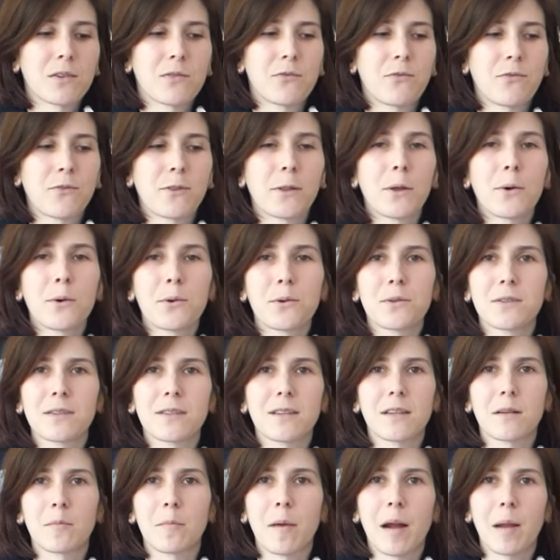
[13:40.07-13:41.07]

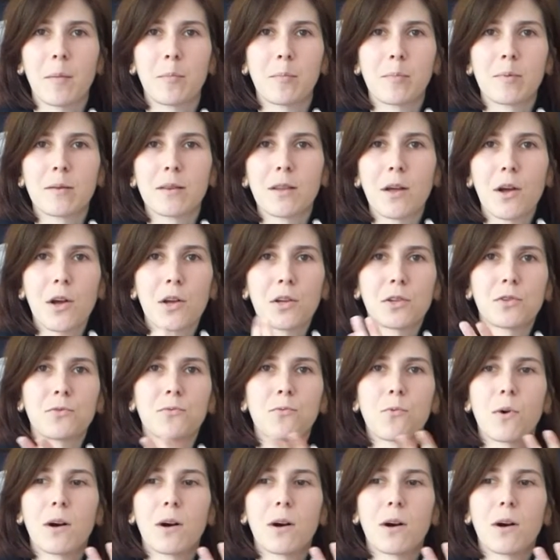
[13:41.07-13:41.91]
flows in my blood,